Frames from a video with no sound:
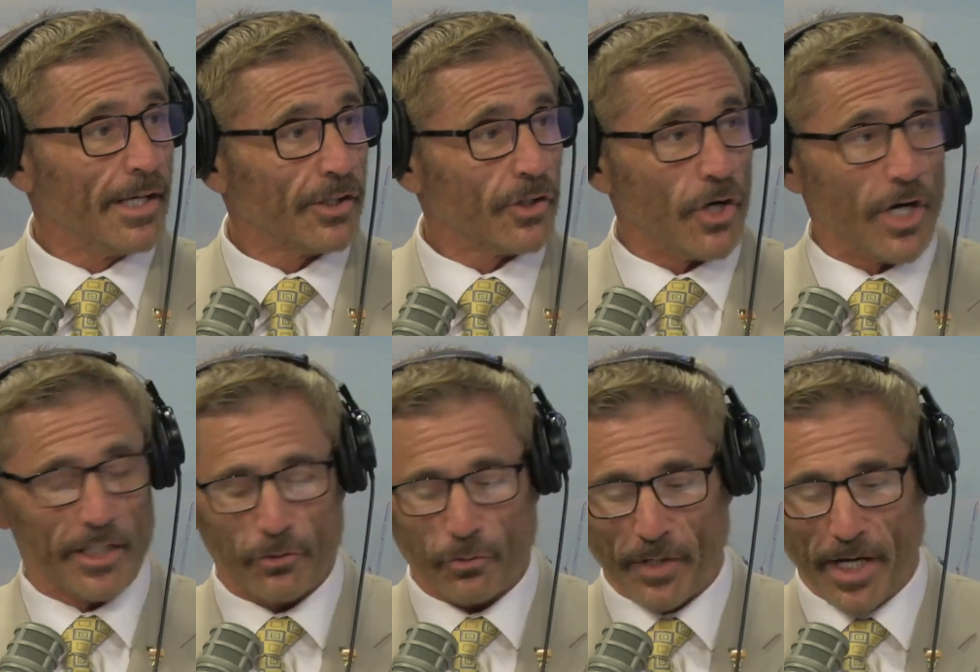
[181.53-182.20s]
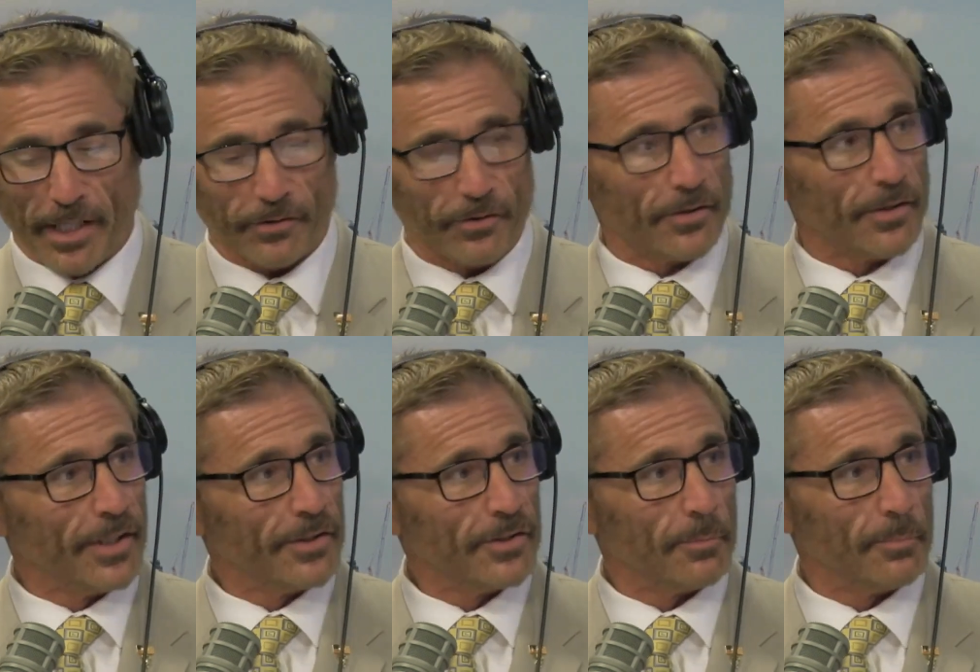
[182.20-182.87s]
contractor
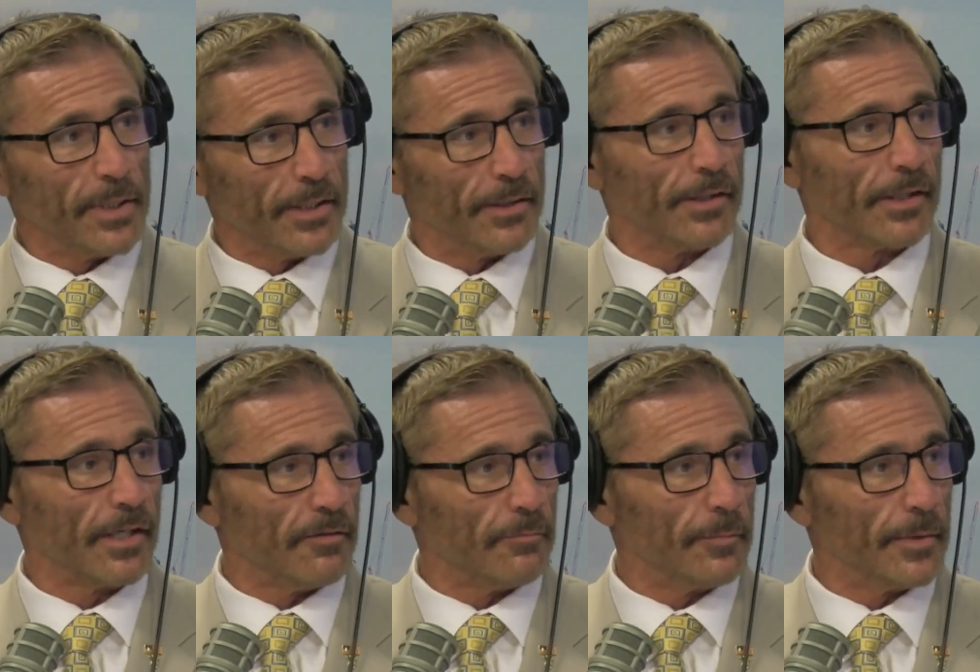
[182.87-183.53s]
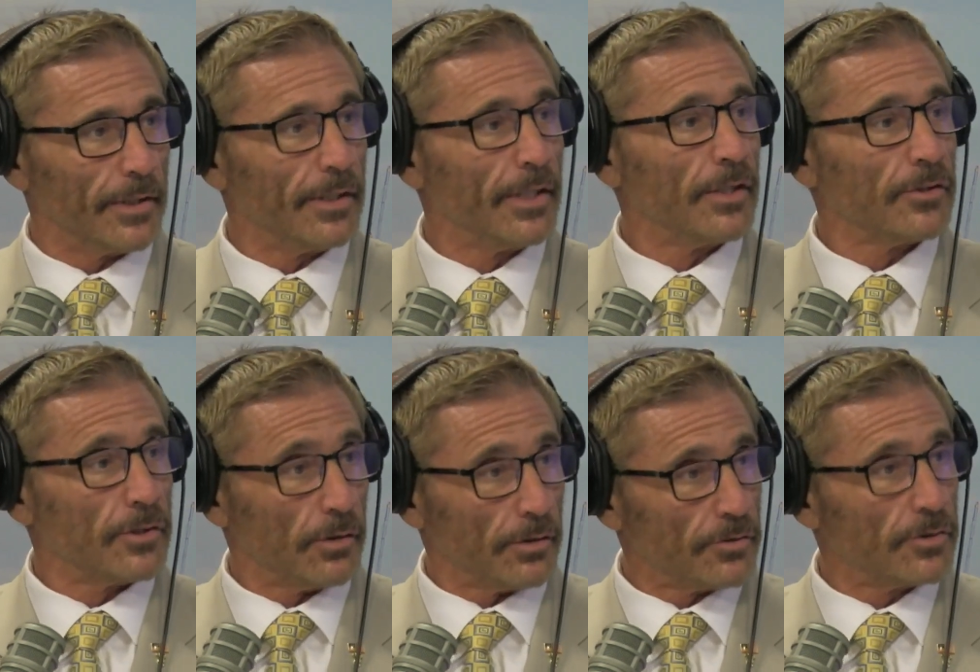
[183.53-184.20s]
to be in the government
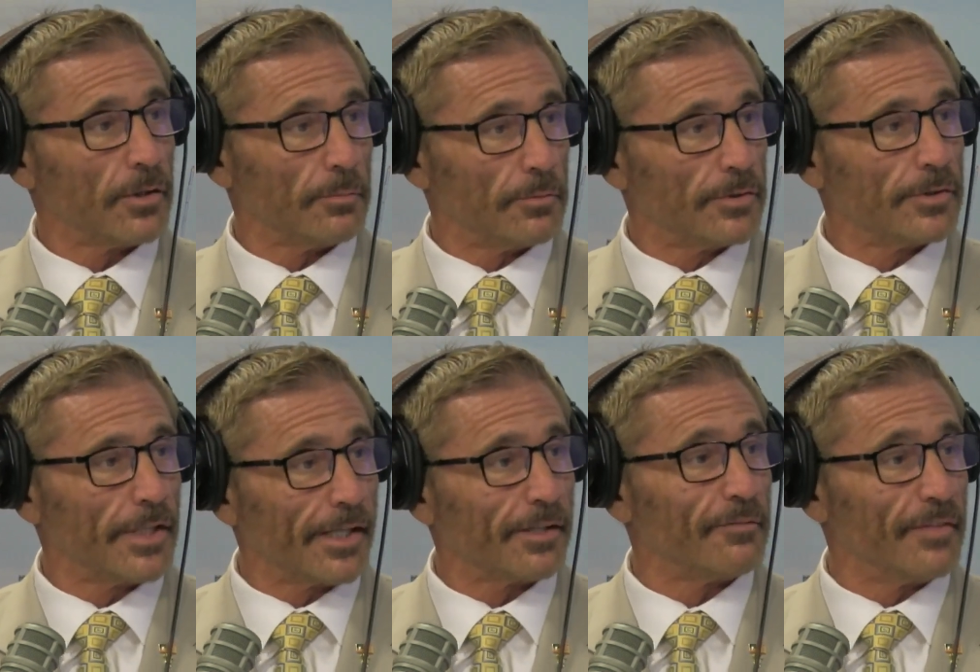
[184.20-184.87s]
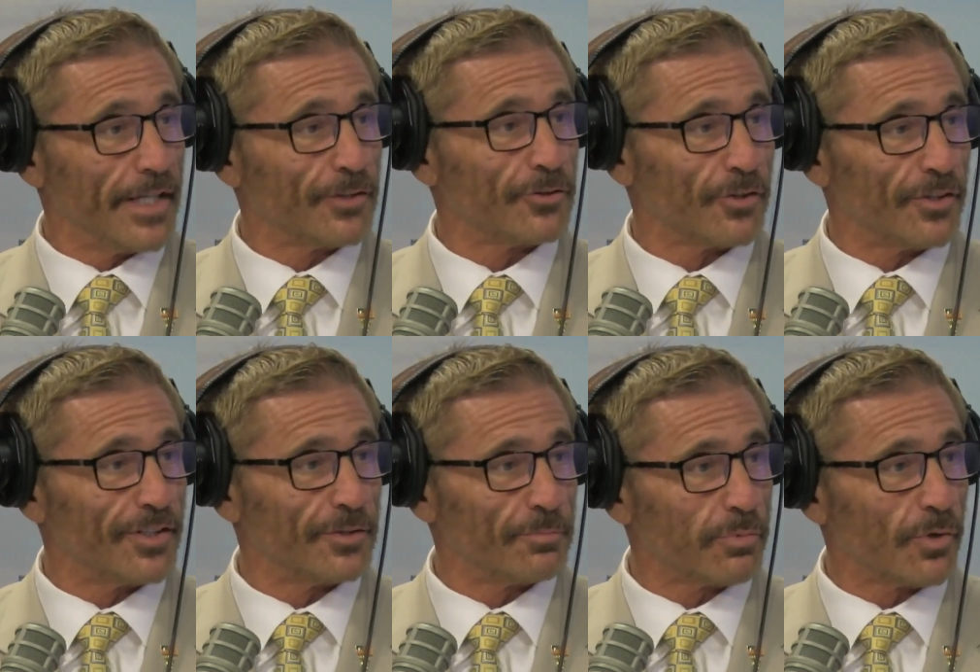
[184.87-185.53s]
to take advantage of
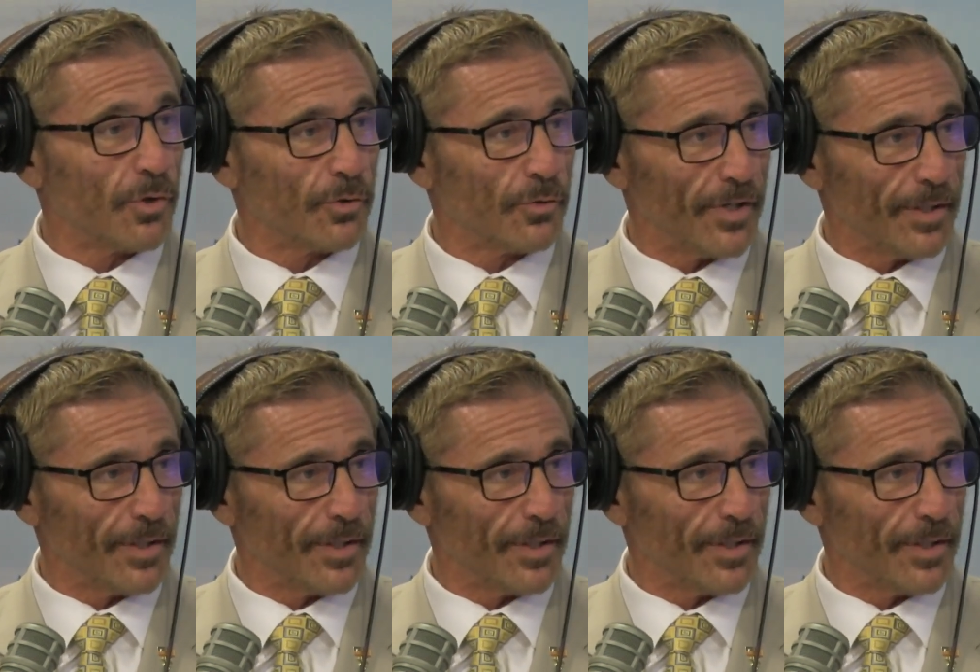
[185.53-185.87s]
these programs.